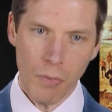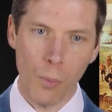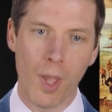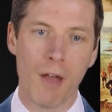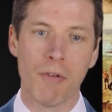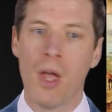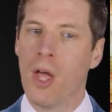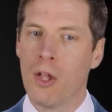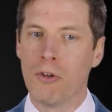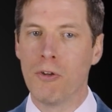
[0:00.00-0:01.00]
We have
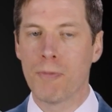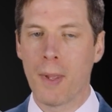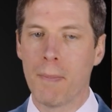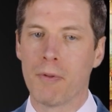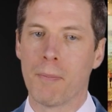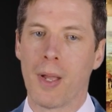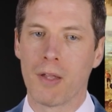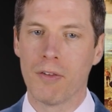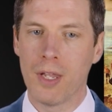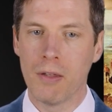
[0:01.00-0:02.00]
newspapers and
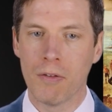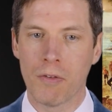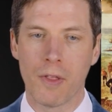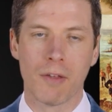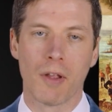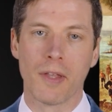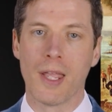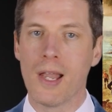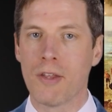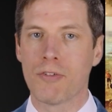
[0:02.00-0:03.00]
magazines, things like the
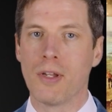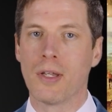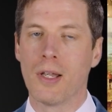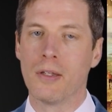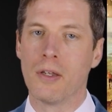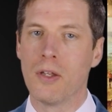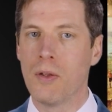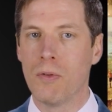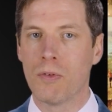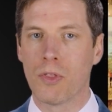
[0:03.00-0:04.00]
Illustrated London
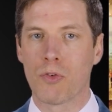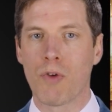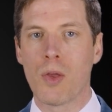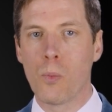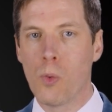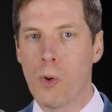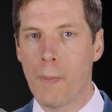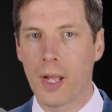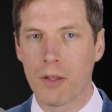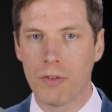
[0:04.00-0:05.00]
News, the Great War
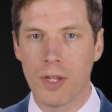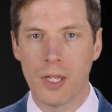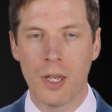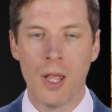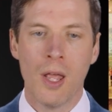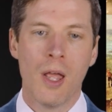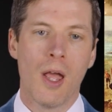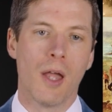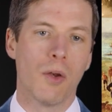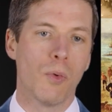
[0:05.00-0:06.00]
magazine,
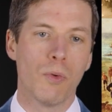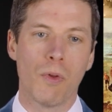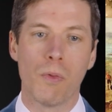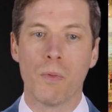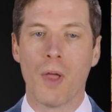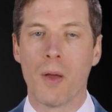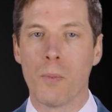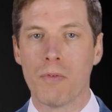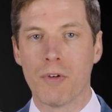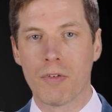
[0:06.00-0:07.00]
and also
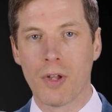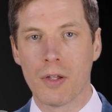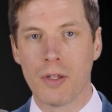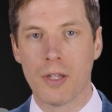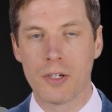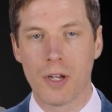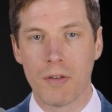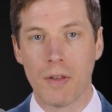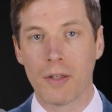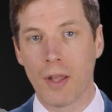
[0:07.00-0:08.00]
we've just started
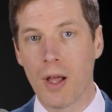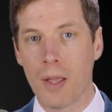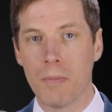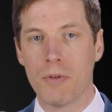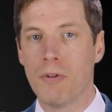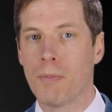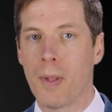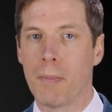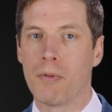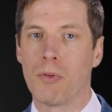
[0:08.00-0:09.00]
digitising the Times
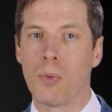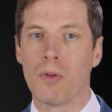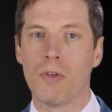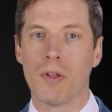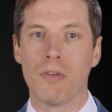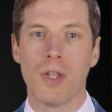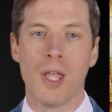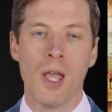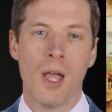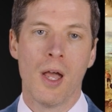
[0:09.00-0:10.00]
newspapers as well. So you can see
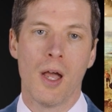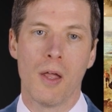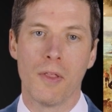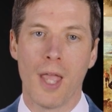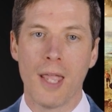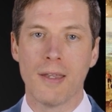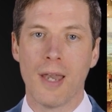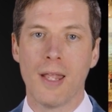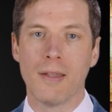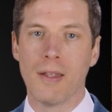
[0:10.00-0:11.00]
the
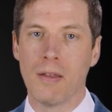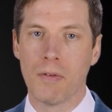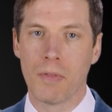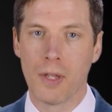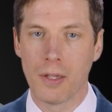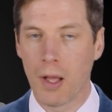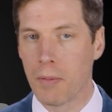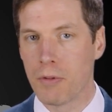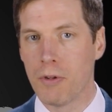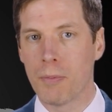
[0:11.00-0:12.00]
1880s of the
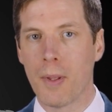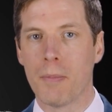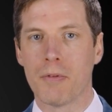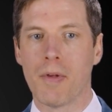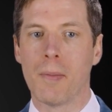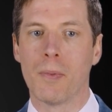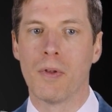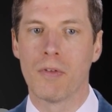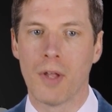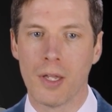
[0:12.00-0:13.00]
Times newspapers available on
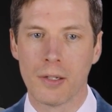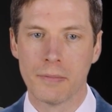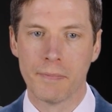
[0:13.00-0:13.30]
the site.